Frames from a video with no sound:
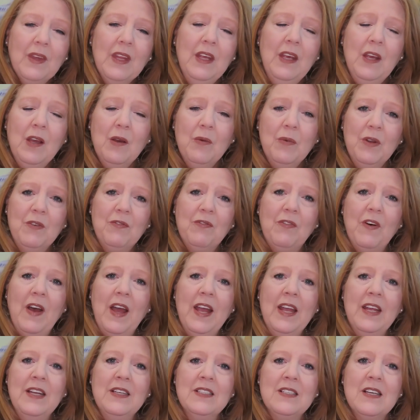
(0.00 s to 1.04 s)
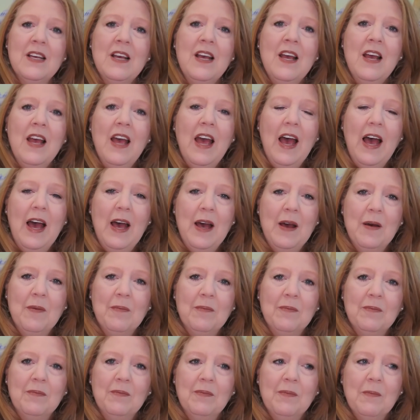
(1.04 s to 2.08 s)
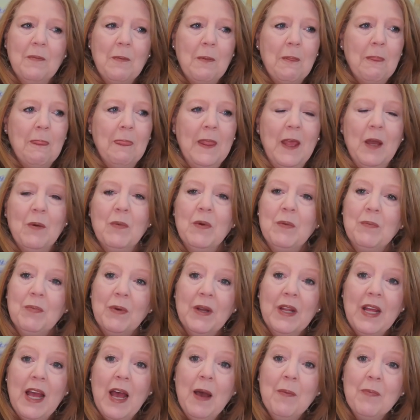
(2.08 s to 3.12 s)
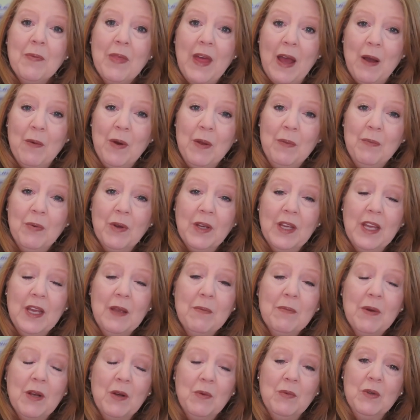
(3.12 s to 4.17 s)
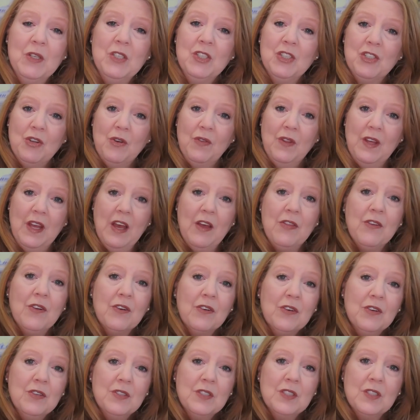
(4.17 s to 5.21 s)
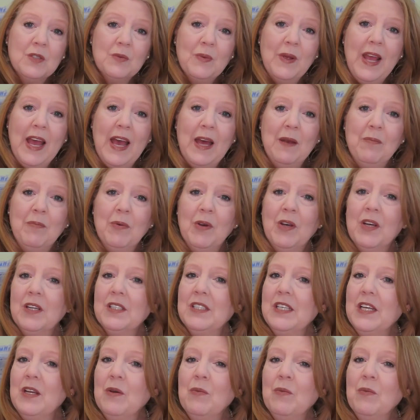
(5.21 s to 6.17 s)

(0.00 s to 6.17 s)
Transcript: it would find, it would bring up that one booking, but it wouldn't show the other cruises we had booked.